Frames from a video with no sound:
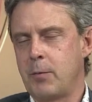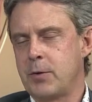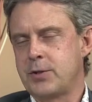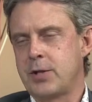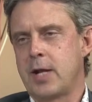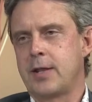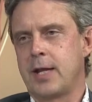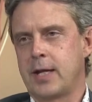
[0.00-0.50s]

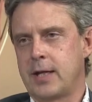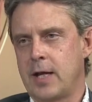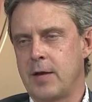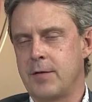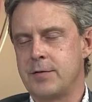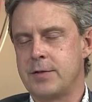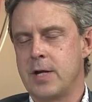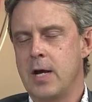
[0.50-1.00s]
Which I think
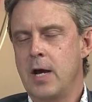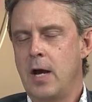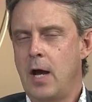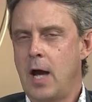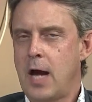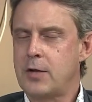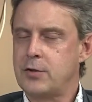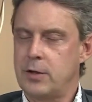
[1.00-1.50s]
gives...
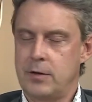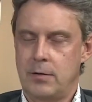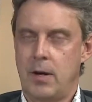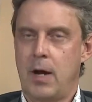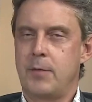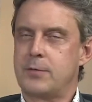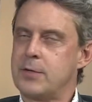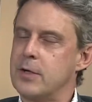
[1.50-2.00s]
Actually,
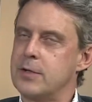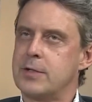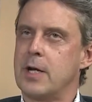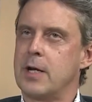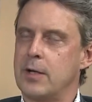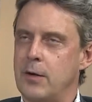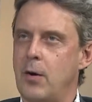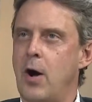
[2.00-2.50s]
I was going to
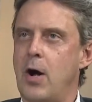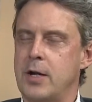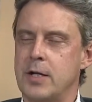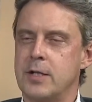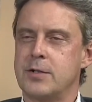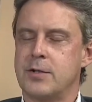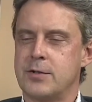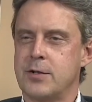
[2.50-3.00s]
say,
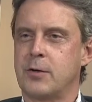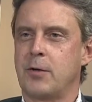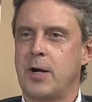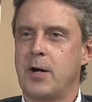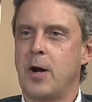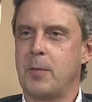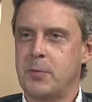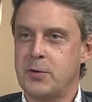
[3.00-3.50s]
audience is a
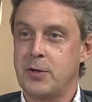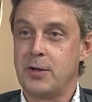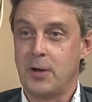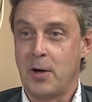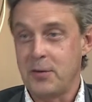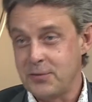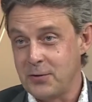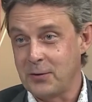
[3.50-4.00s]
great opportunity. It
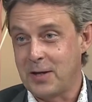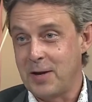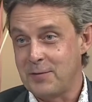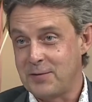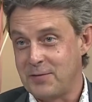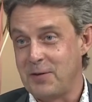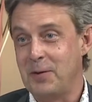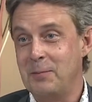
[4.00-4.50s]
also
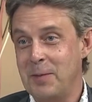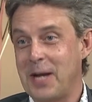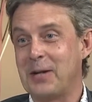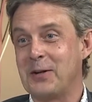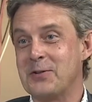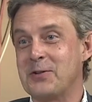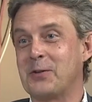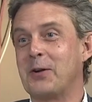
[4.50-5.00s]
gives
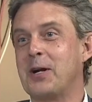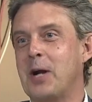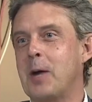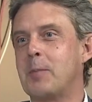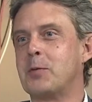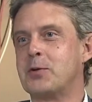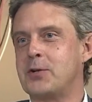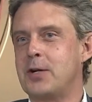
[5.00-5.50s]
filmmakers a great
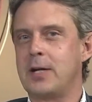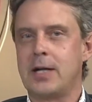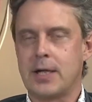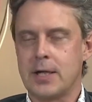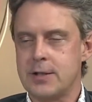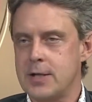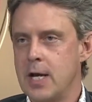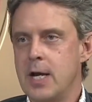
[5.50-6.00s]
opportunity
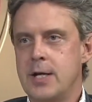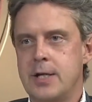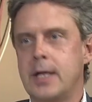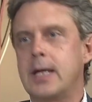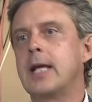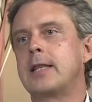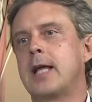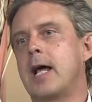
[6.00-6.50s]
because you
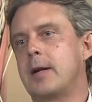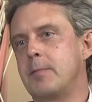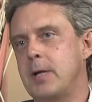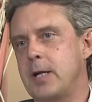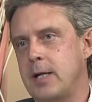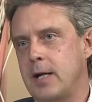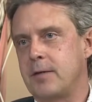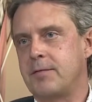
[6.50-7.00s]
get that
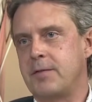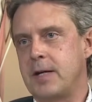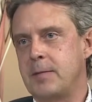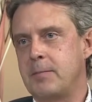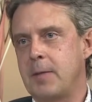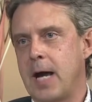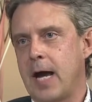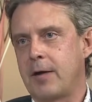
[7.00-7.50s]
immediate
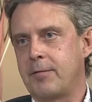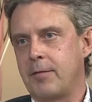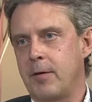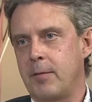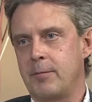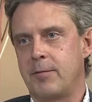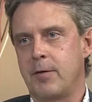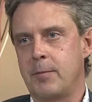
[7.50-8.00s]
feedback
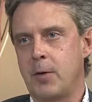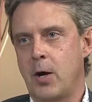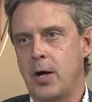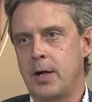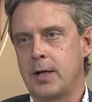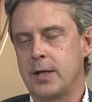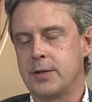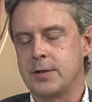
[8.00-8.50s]
from
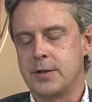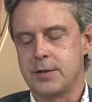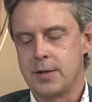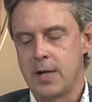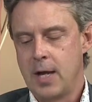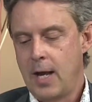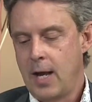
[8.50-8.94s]
audiences.